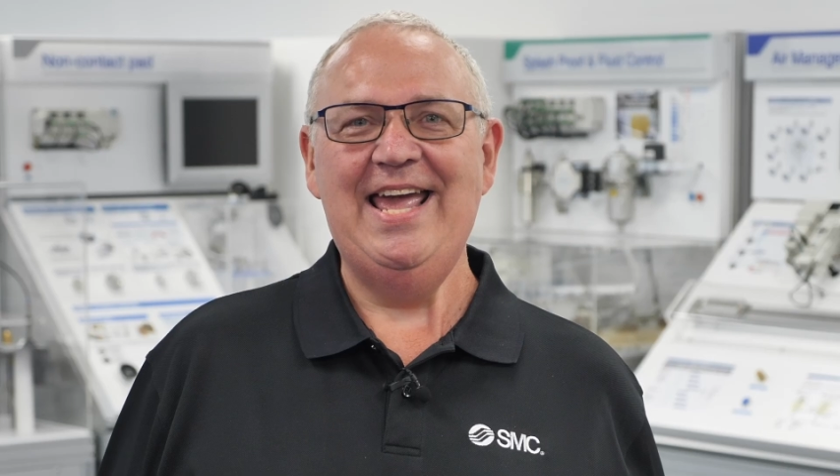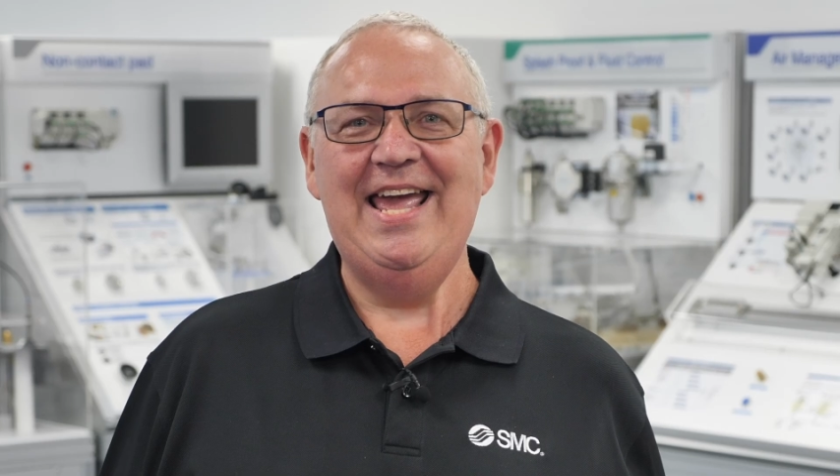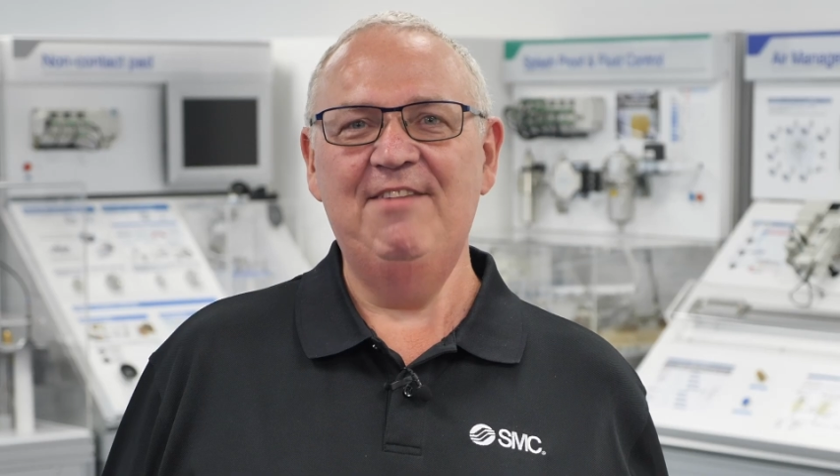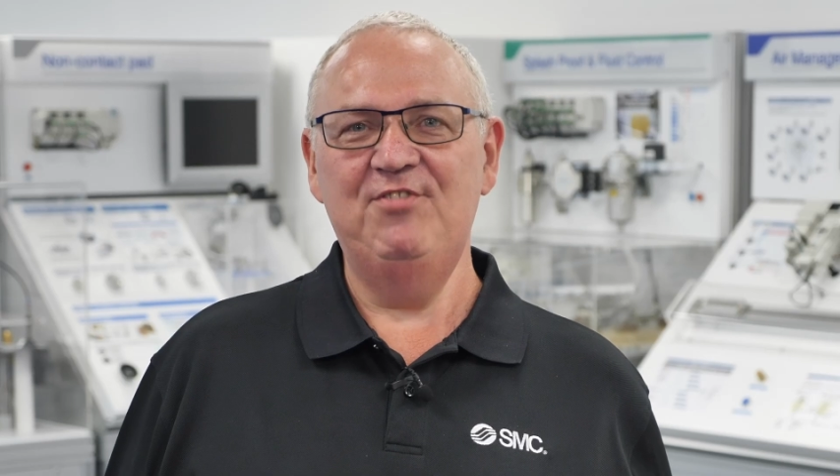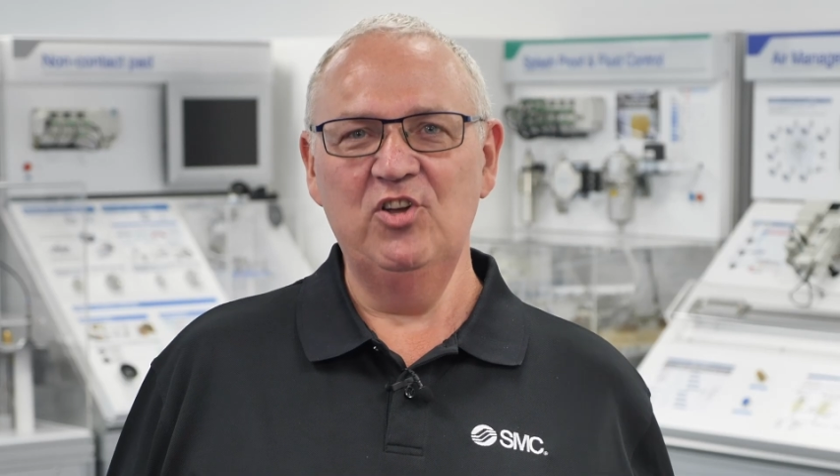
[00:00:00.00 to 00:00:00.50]

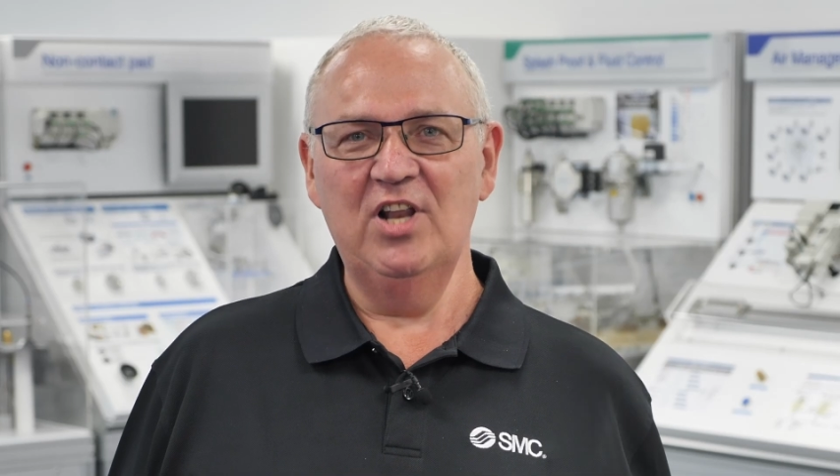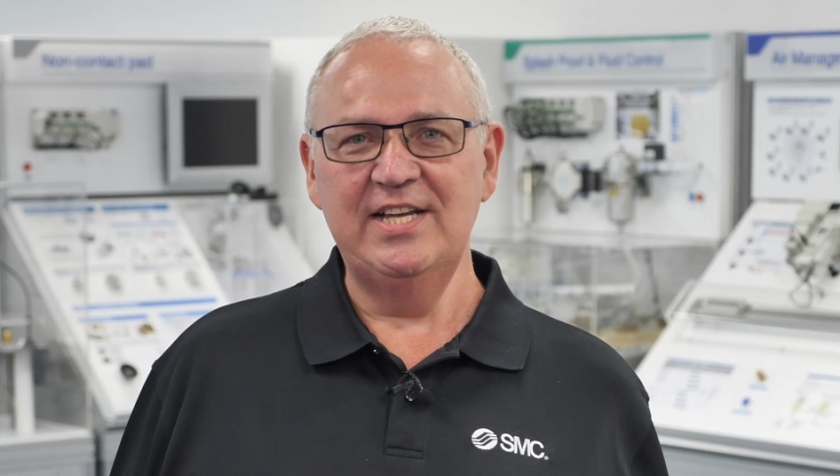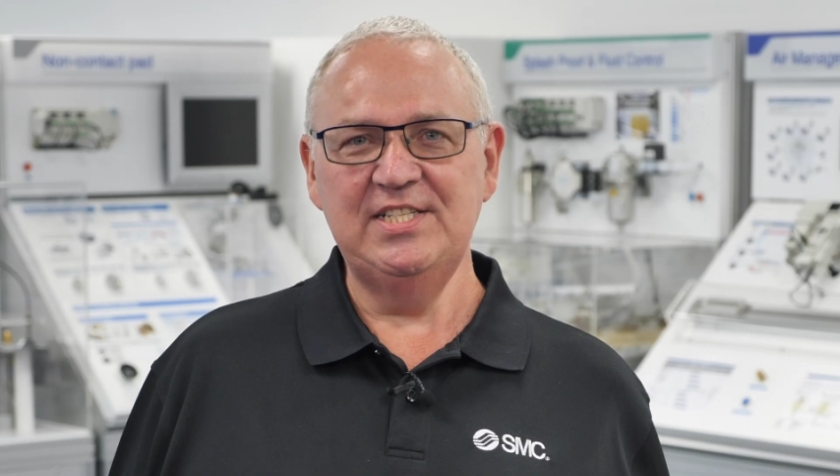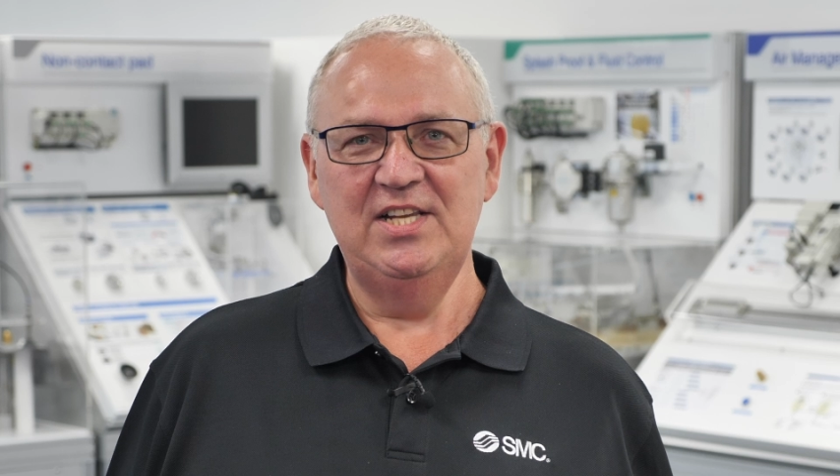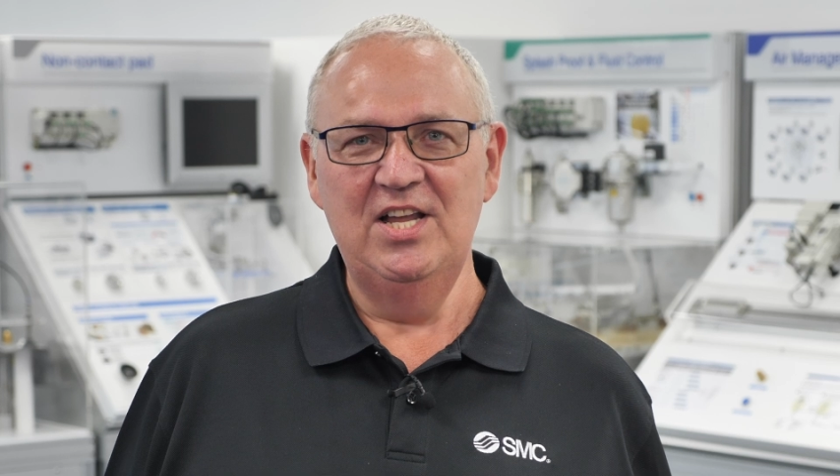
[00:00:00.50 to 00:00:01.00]
If you'd
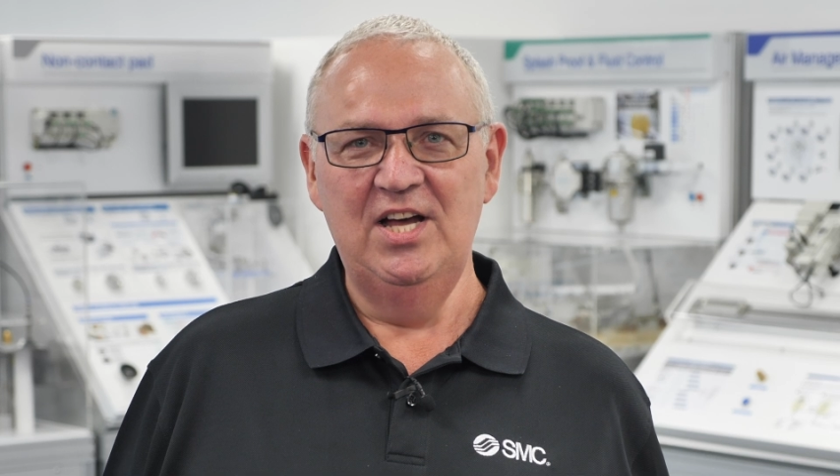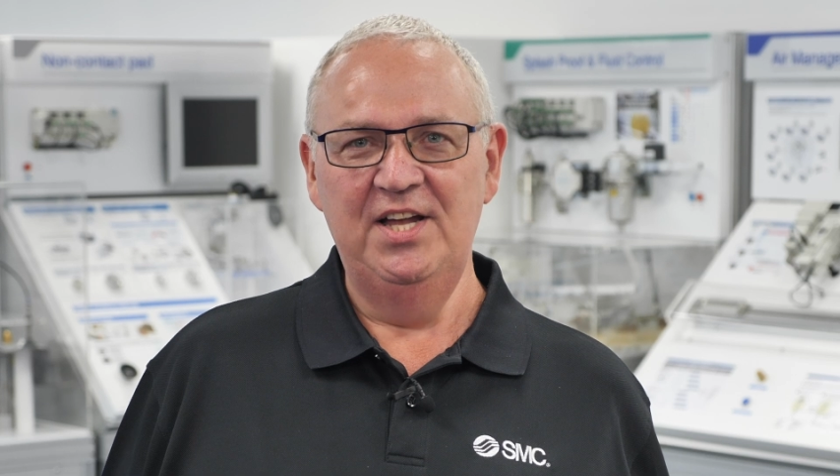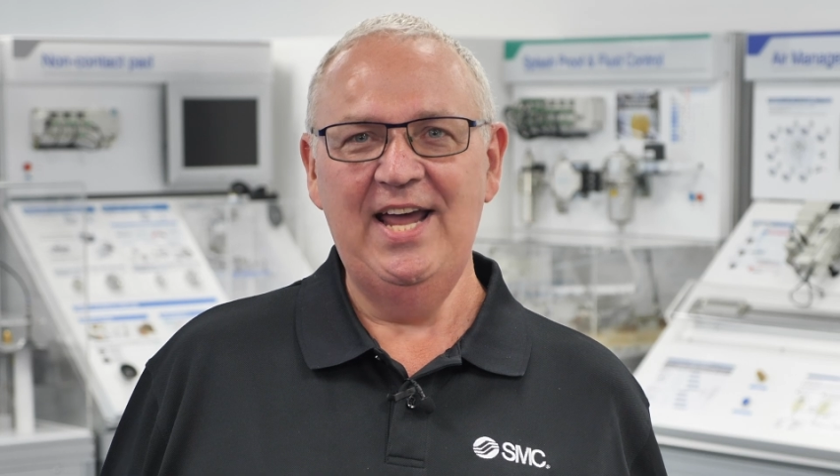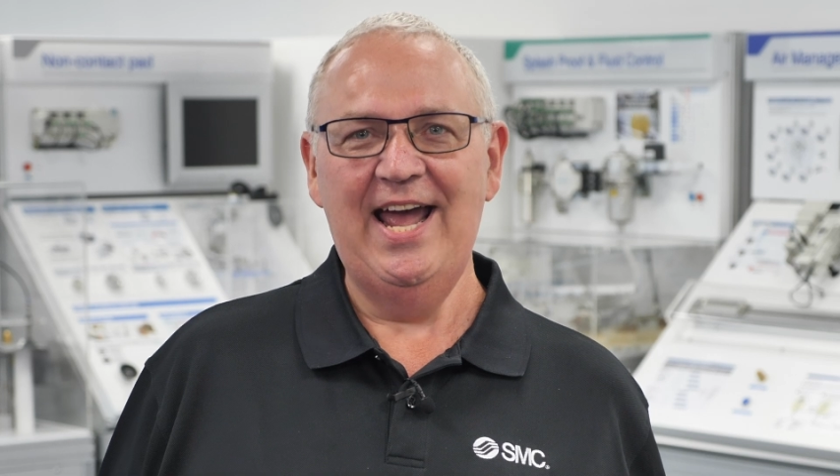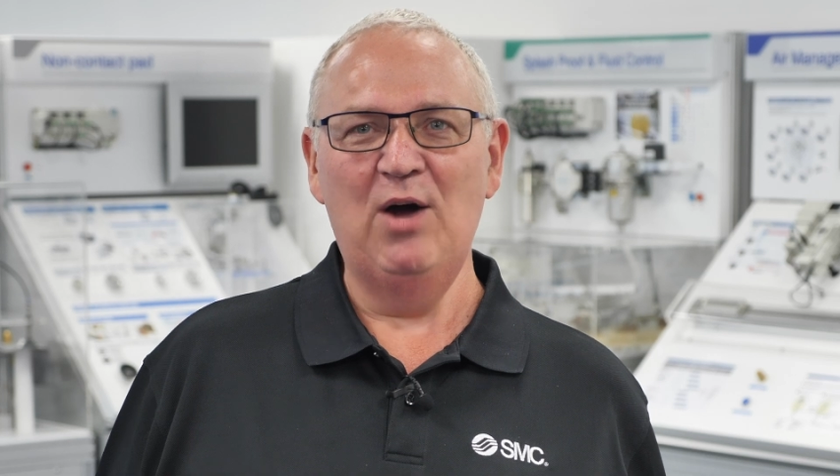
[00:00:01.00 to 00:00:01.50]
like to
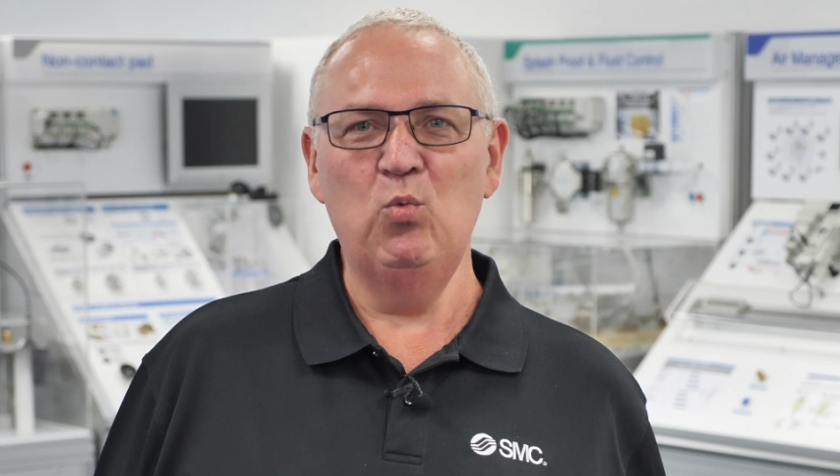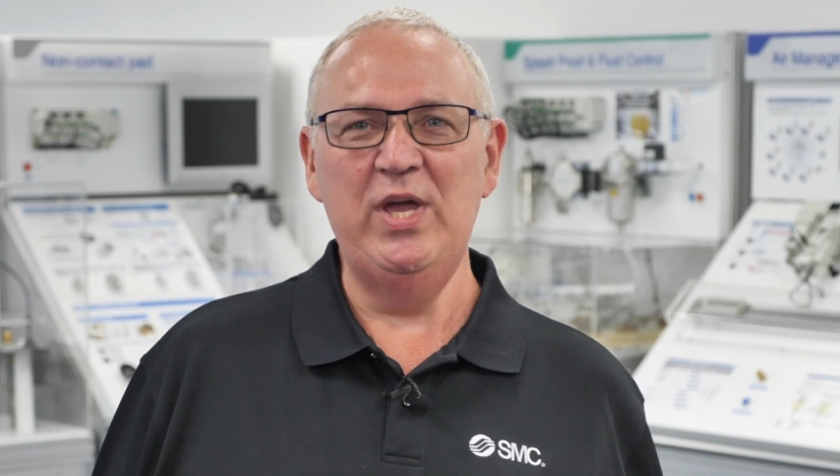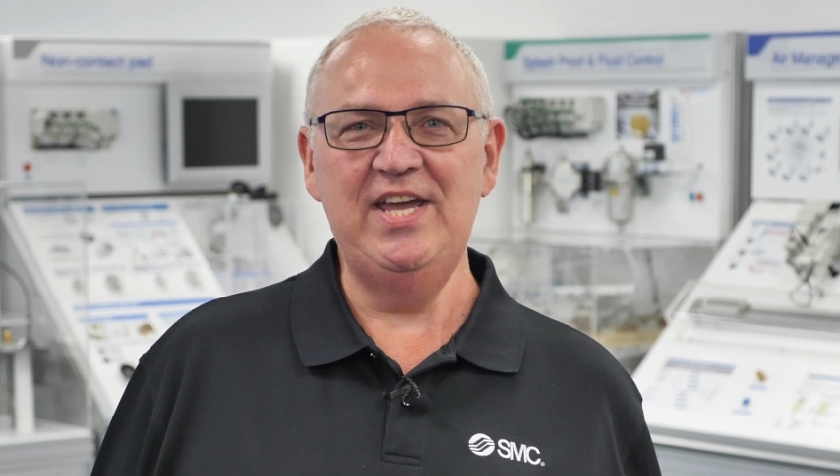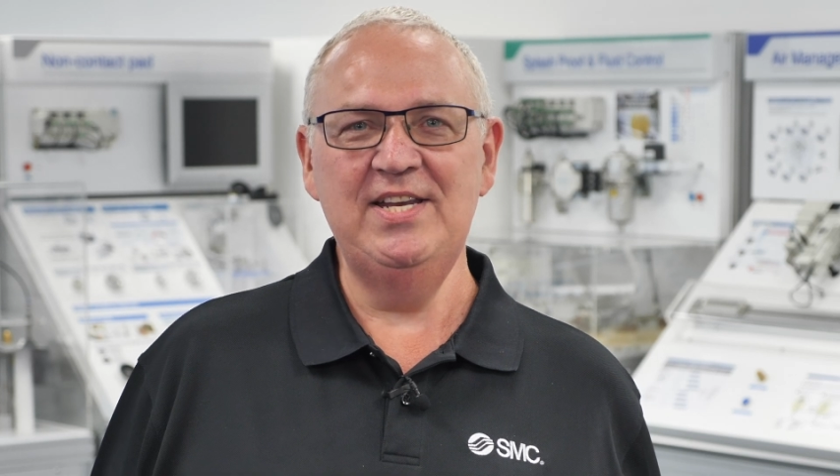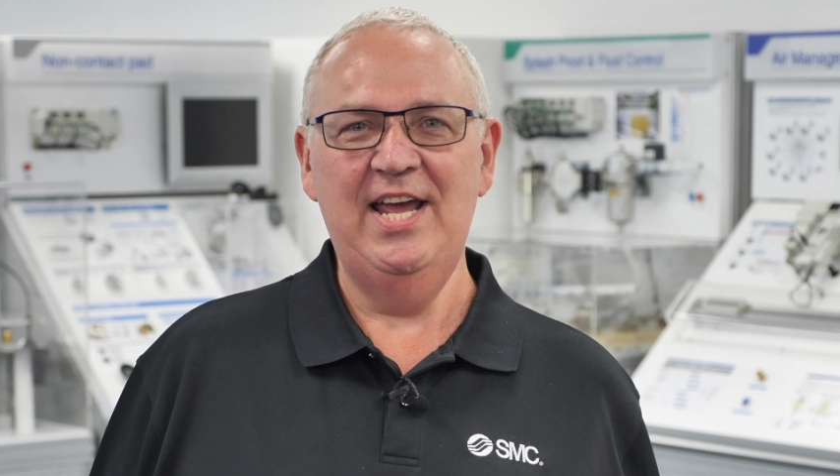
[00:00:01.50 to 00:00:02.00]
learn how
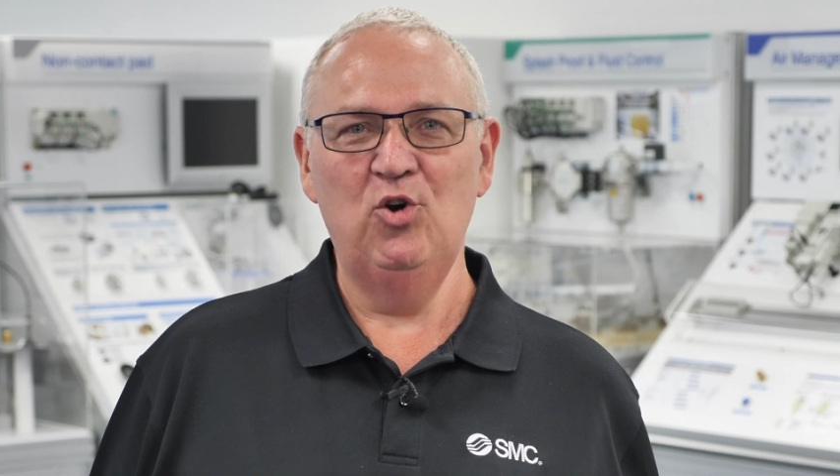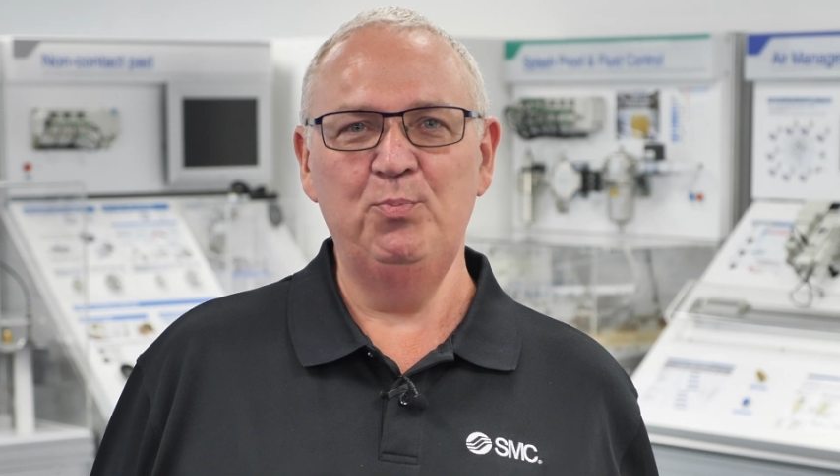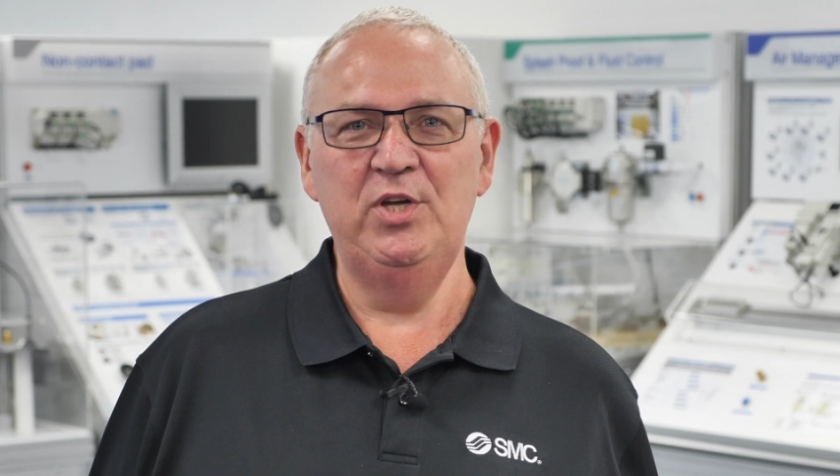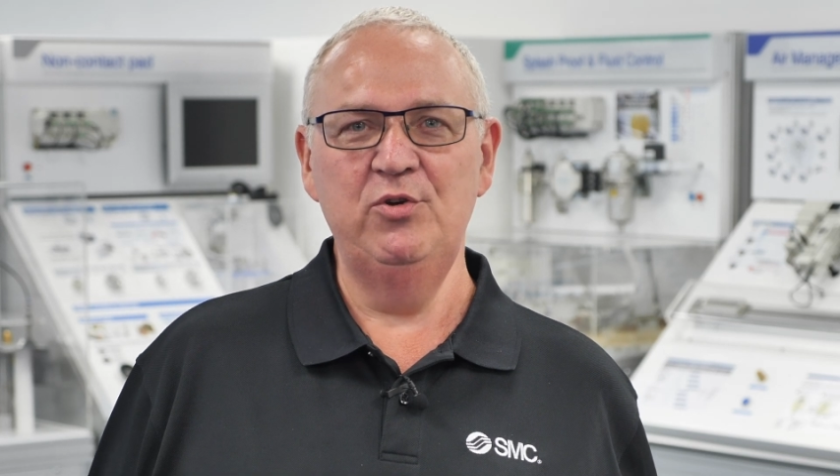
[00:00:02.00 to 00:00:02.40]
we can help